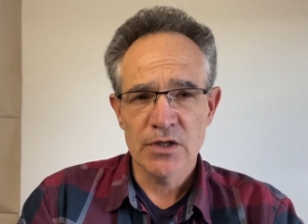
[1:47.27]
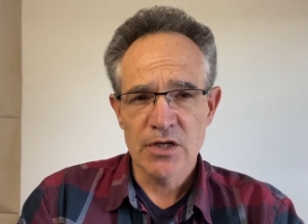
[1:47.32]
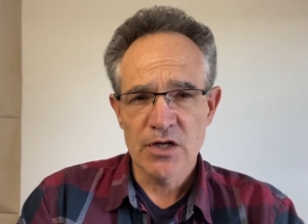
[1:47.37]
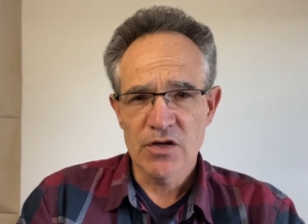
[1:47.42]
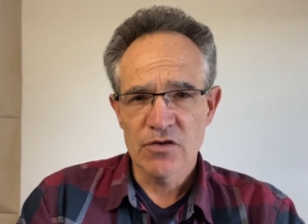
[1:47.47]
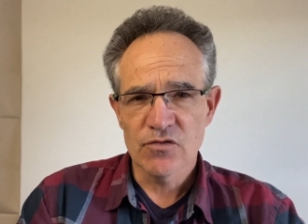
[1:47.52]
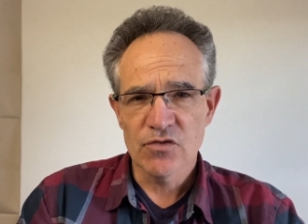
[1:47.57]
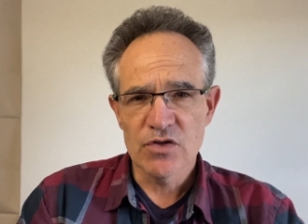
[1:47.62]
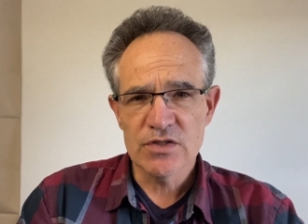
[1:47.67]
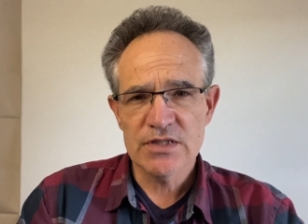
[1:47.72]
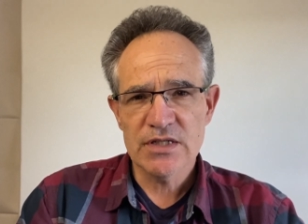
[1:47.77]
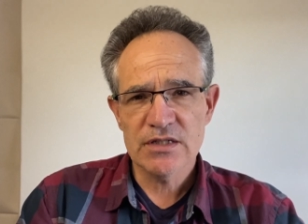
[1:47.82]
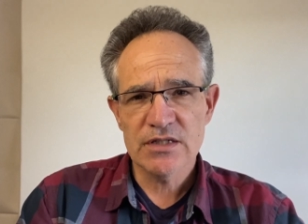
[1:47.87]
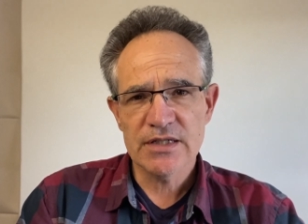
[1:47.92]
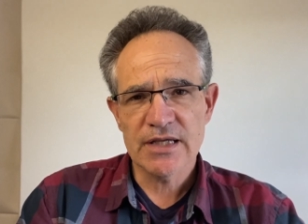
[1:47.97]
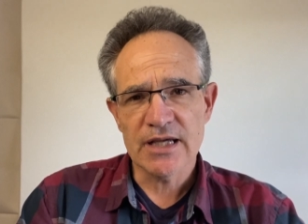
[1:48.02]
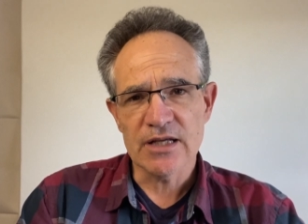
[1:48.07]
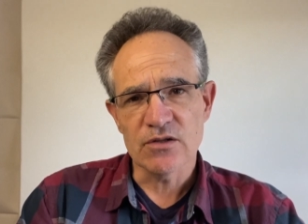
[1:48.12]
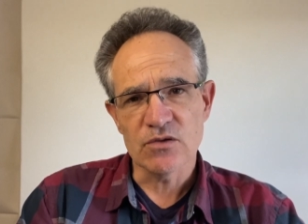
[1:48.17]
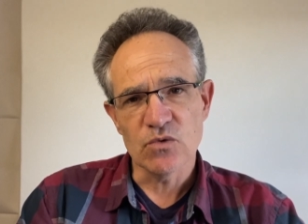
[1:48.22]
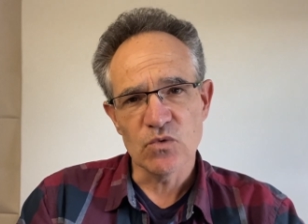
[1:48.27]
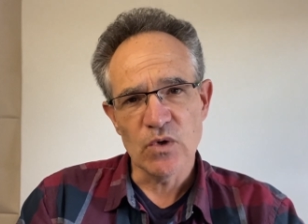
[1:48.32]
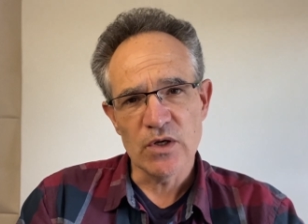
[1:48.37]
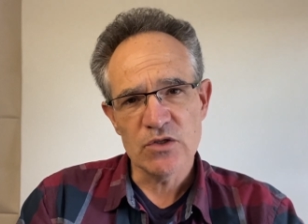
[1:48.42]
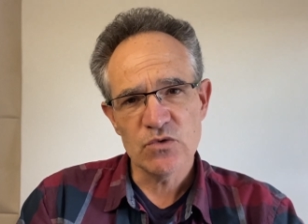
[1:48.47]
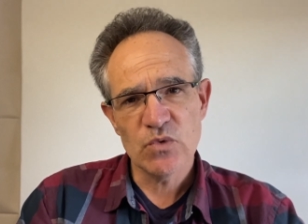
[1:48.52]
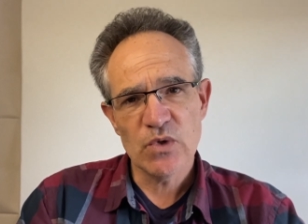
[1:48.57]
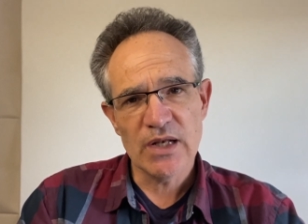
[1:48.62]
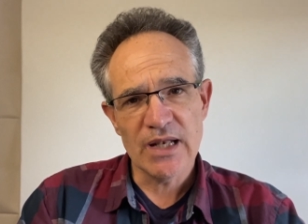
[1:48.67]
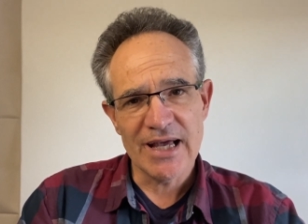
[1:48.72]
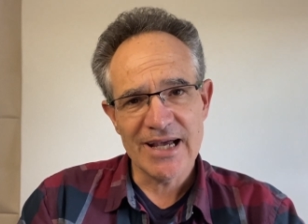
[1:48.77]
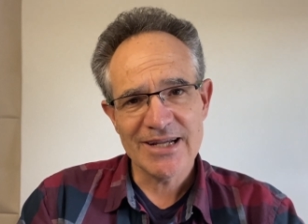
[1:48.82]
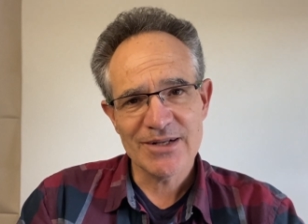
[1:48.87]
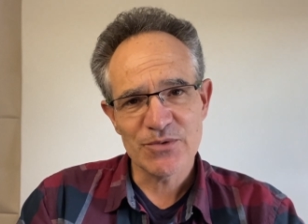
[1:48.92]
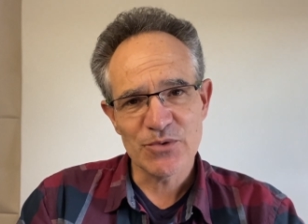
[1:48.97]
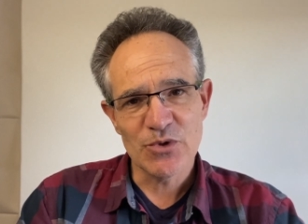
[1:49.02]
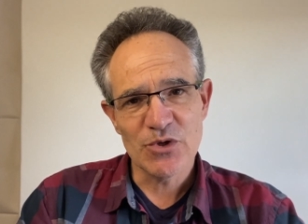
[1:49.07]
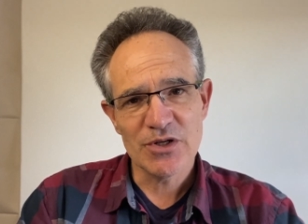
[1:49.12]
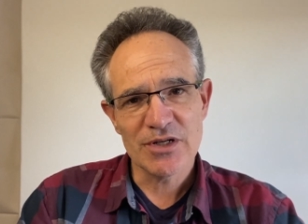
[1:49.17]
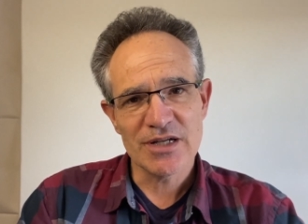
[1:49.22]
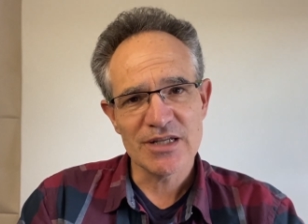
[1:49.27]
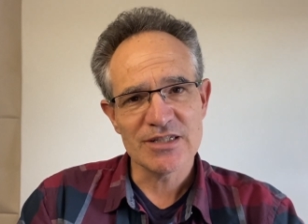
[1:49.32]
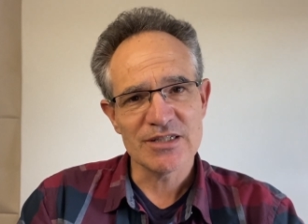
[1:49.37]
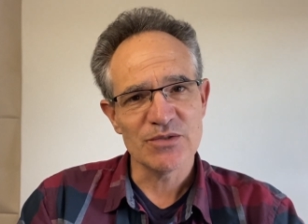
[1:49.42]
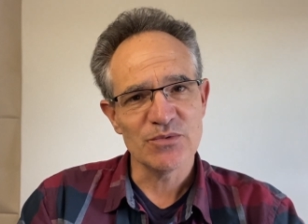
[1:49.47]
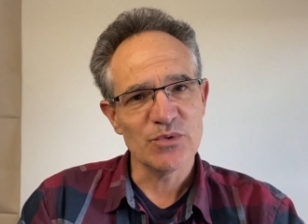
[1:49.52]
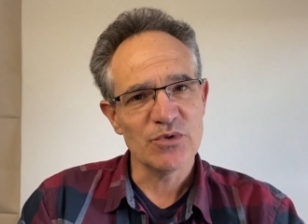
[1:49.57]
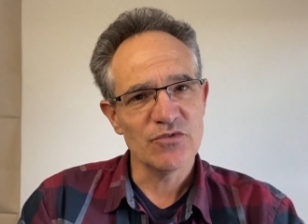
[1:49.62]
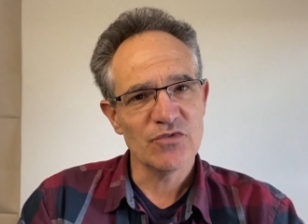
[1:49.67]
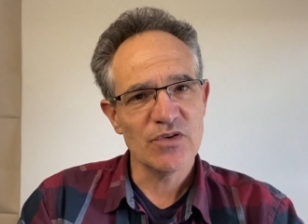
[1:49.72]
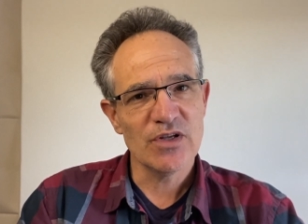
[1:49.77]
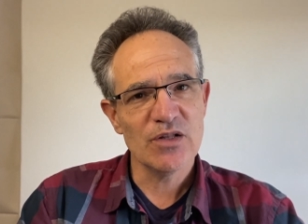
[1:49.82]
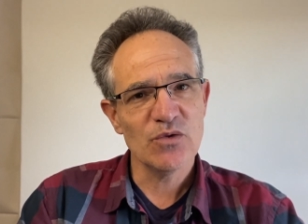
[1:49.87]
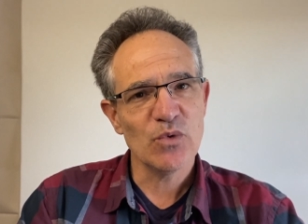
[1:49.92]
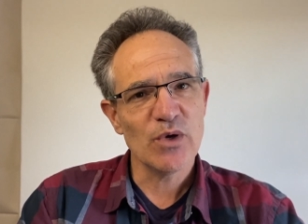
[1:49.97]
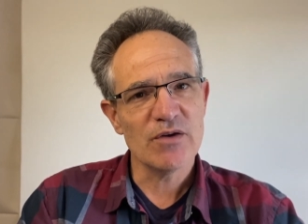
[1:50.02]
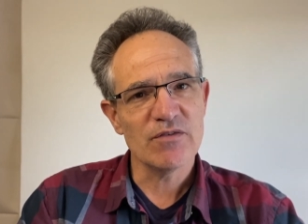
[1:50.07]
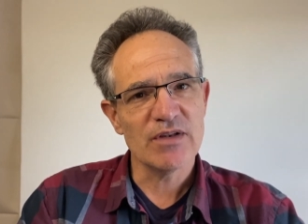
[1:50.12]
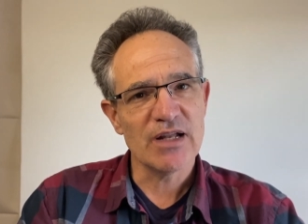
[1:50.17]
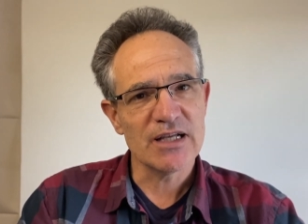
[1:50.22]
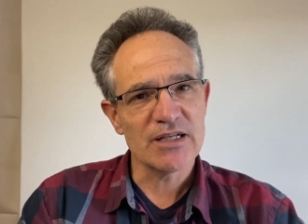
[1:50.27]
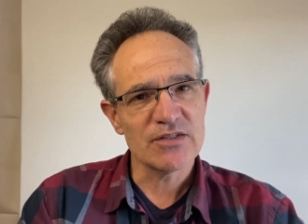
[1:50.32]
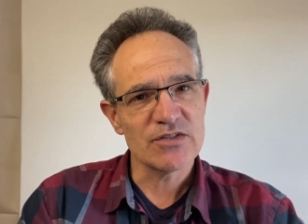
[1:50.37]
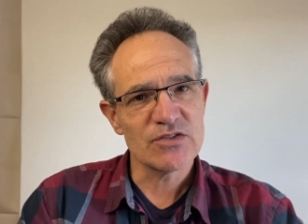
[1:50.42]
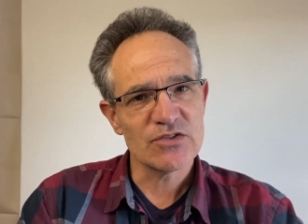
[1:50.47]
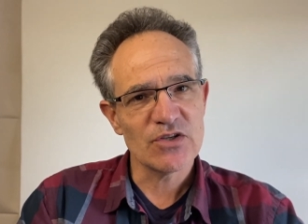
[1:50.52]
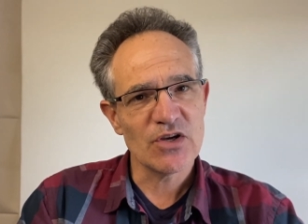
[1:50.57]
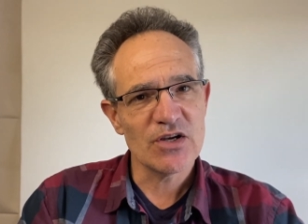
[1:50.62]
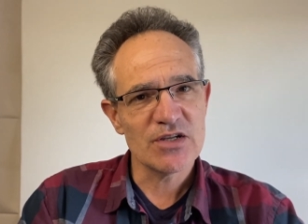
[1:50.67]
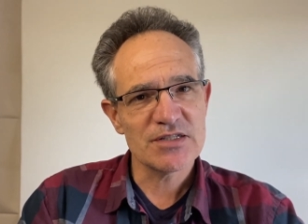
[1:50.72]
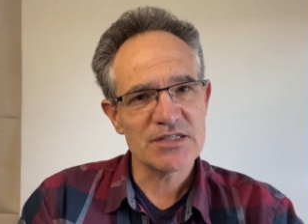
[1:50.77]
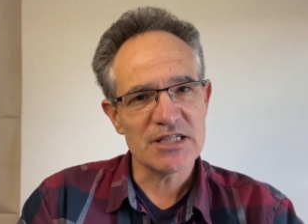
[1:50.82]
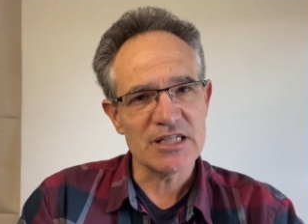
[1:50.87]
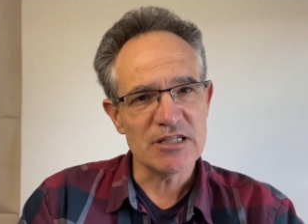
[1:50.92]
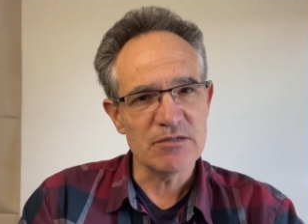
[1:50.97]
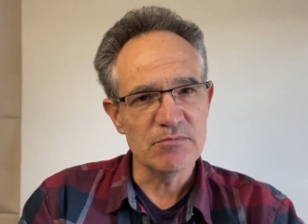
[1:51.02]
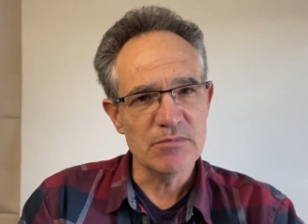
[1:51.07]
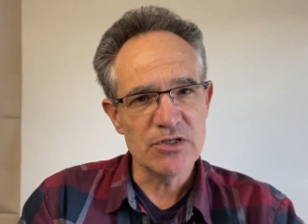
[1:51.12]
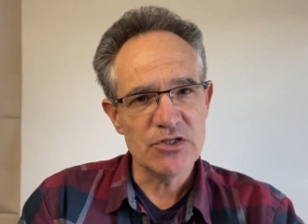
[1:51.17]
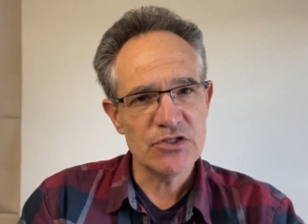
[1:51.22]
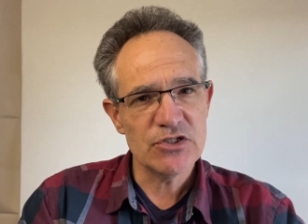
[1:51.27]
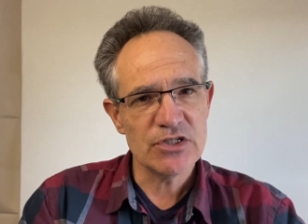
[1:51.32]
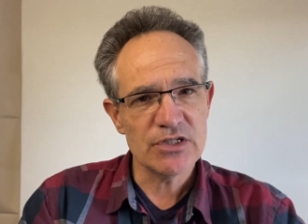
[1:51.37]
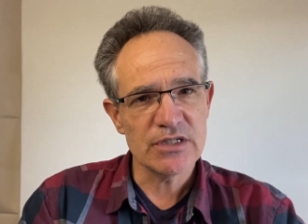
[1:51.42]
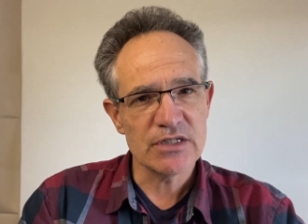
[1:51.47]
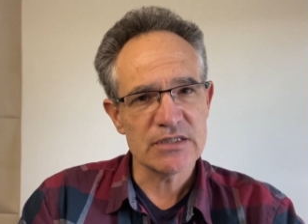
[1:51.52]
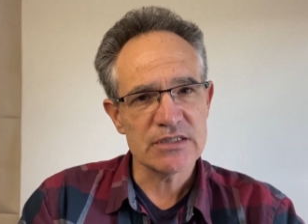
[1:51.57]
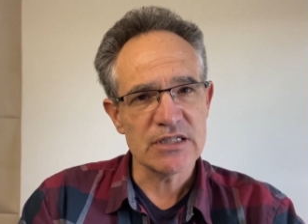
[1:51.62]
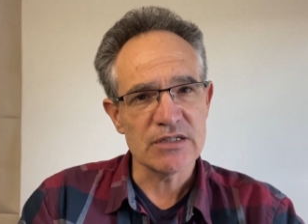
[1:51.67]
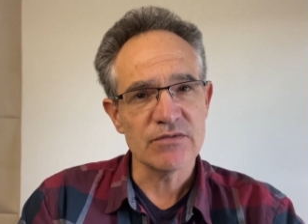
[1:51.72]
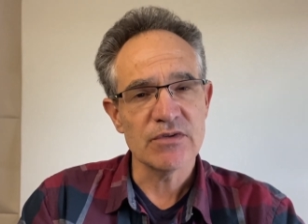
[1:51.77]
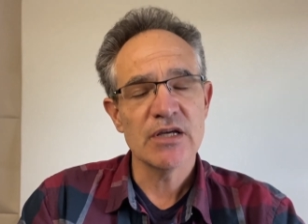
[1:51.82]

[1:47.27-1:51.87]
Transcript: first thing to get, as we're light workers and we feel we have like a starseed mission and stuff,